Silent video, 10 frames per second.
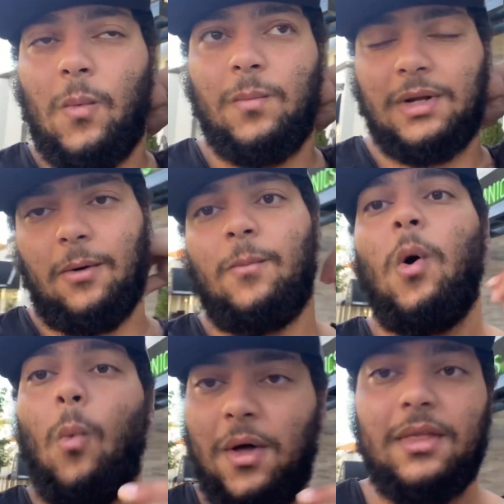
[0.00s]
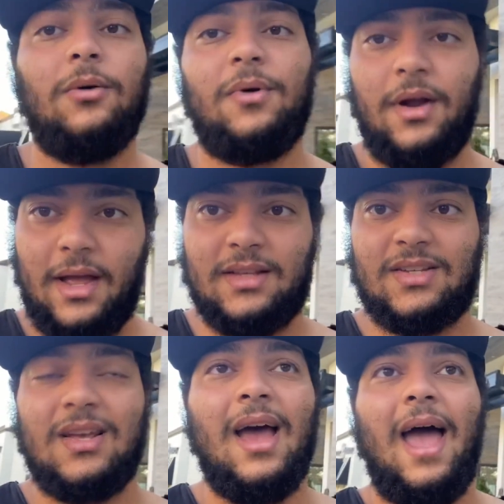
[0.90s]
no, when Uber
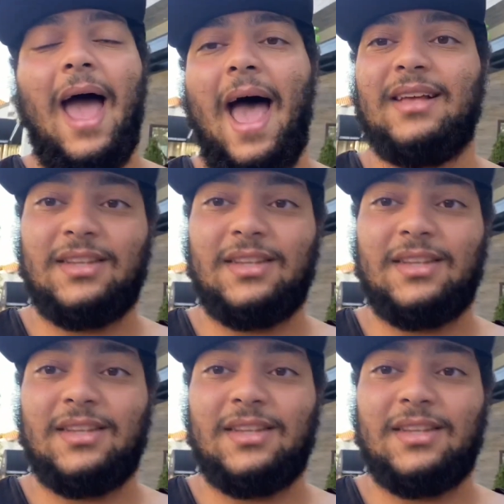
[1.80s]
Eats has a